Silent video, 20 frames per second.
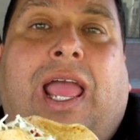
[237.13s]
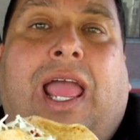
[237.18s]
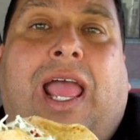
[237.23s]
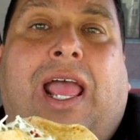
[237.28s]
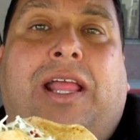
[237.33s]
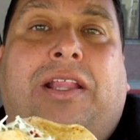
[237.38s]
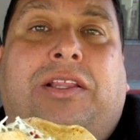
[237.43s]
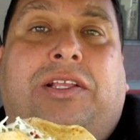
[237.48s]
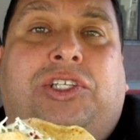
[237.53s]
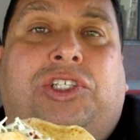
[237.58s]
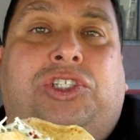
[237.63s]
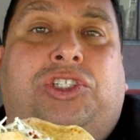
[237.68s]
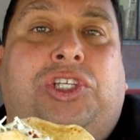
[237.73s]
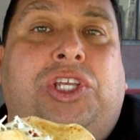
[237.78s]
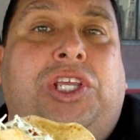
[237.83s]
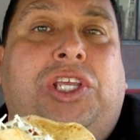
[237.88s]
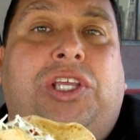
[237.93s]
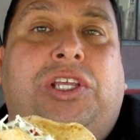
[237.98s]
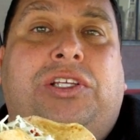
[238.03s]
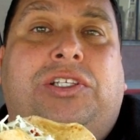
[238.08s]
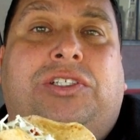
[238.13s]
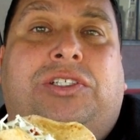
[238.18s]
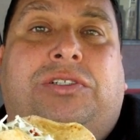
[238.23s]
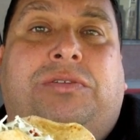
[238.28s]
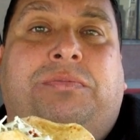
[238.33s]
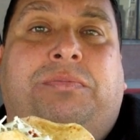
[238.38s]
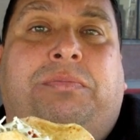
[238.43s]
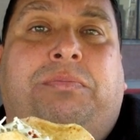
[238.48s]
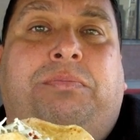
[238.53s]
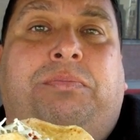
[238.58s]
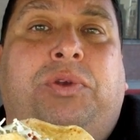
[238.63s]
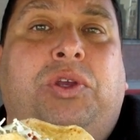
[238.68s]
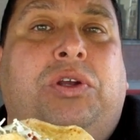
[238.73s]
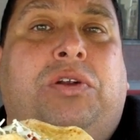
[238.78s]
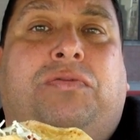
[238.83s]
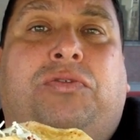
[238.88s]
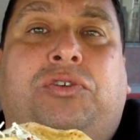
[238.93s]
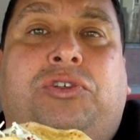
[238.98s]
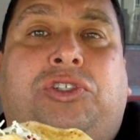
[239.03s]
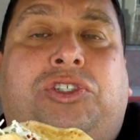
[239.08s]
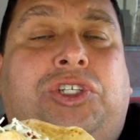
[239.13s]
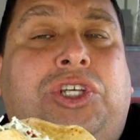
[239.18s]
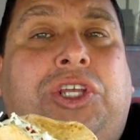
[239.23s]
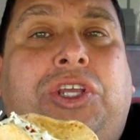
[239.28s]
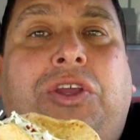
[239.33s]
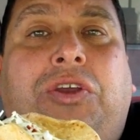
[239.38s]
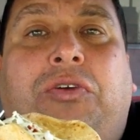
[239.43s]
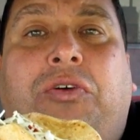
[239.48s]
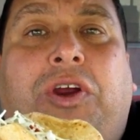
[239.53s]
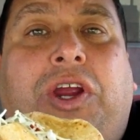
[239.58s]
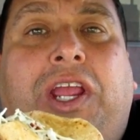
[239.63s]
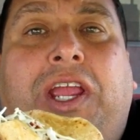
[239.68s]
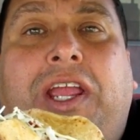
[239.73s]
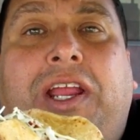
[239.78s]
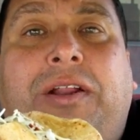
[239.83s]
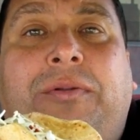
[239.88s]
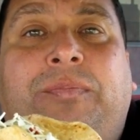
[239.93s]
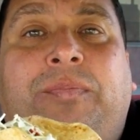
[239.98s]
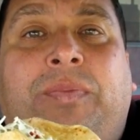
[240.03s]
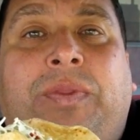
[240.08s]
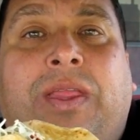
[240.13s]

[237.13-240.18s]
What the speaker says: and the sea is beautiful sea green,